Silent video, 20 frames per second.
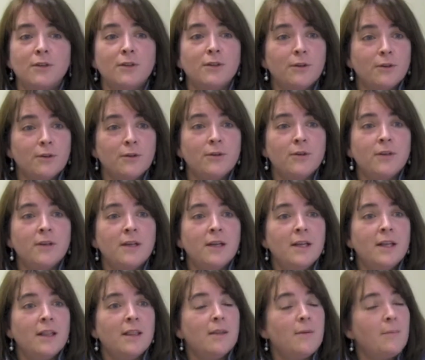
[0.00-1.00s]
to learn
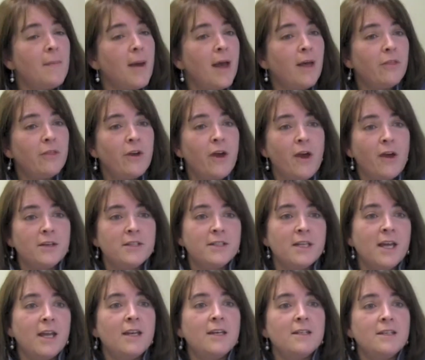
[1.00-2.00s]
the math
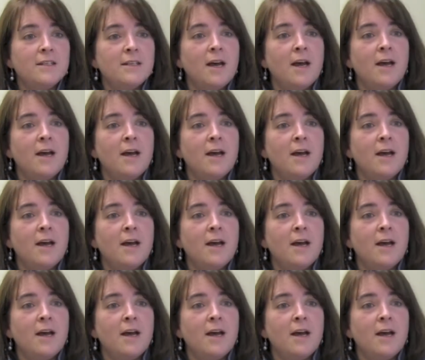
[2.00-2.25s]
content,